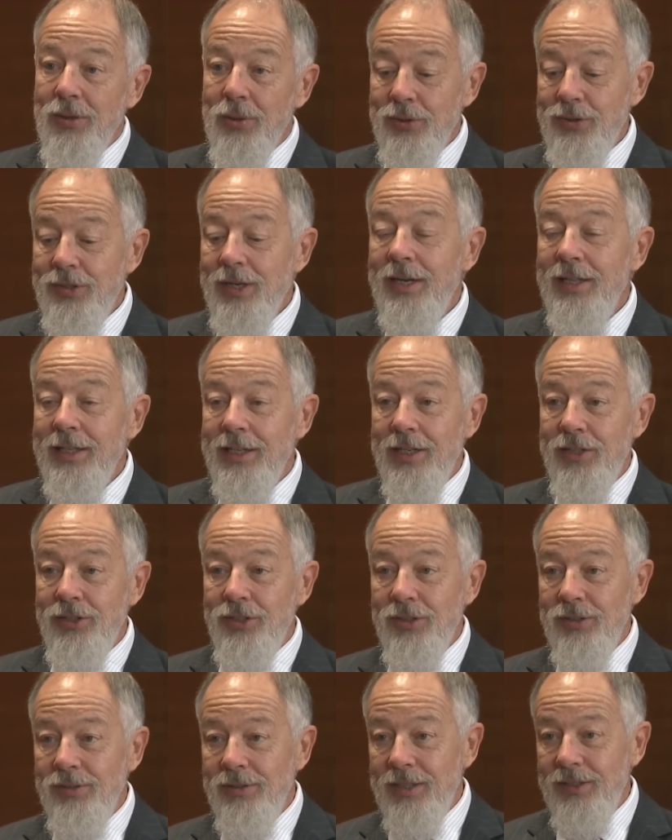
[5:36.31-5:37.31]
or
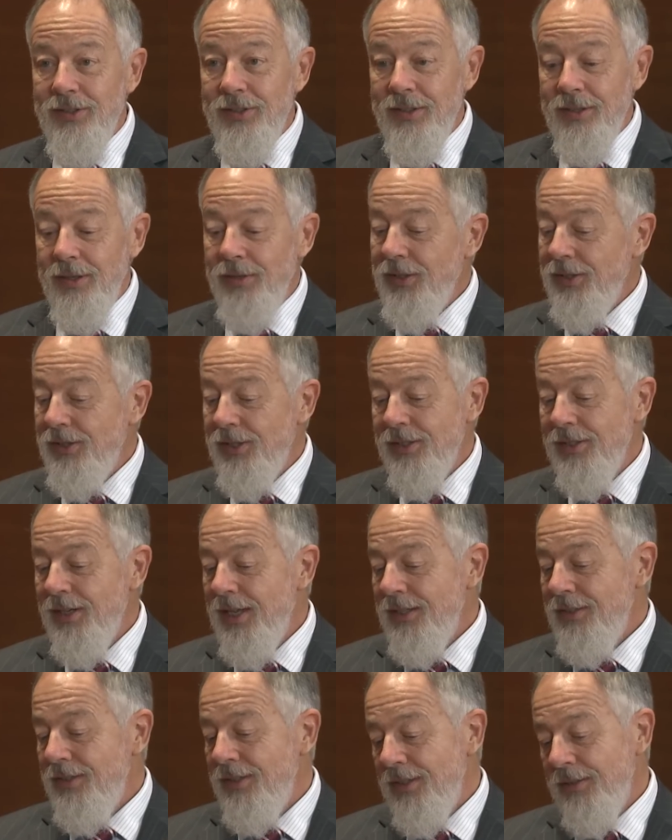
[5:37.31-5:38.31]
delegation criteria. This is
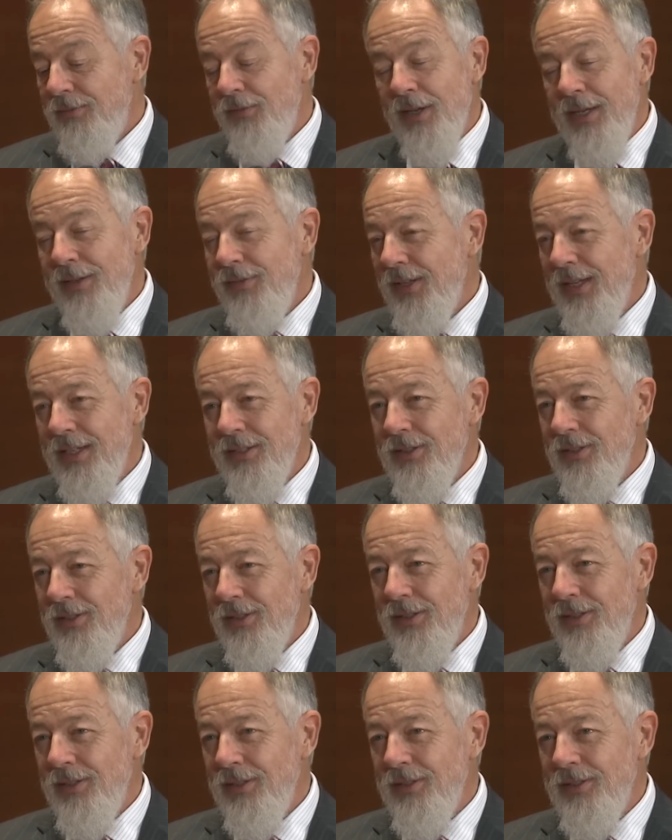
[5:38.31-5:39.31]
less than
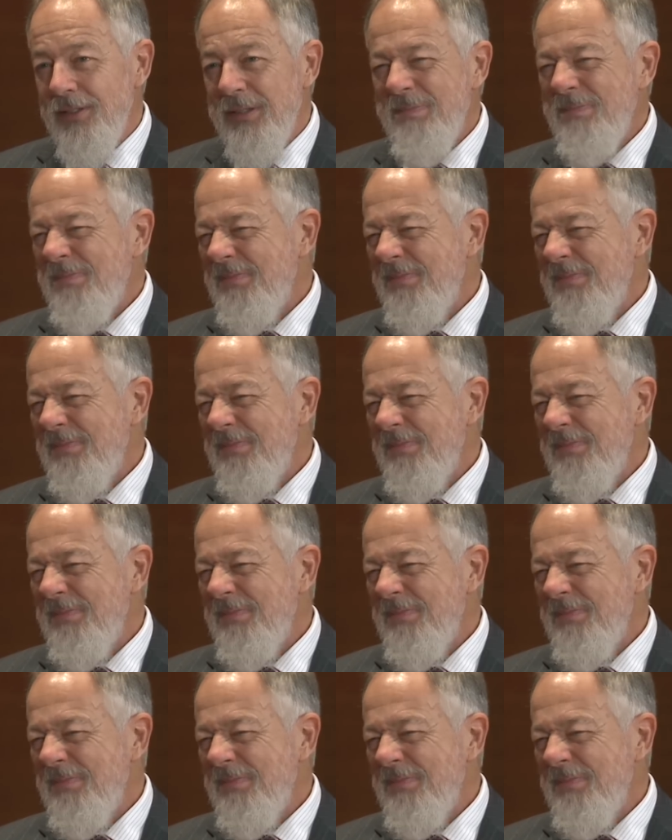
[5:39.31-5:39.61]
$5,000.